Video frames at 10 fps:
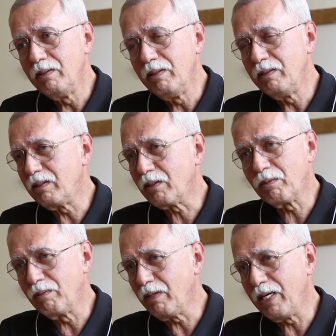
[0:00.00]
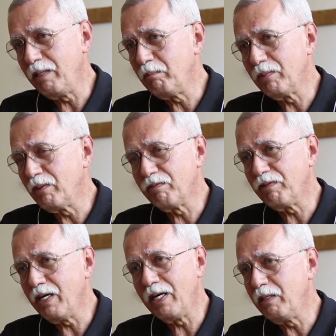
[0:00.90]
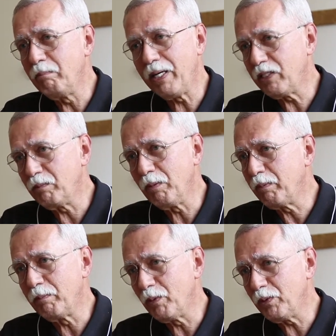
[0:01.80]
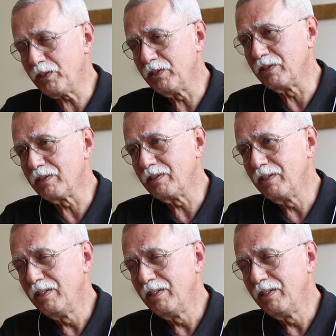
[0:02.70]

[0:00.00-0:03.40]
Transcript: is a crime of unimaginable proportions.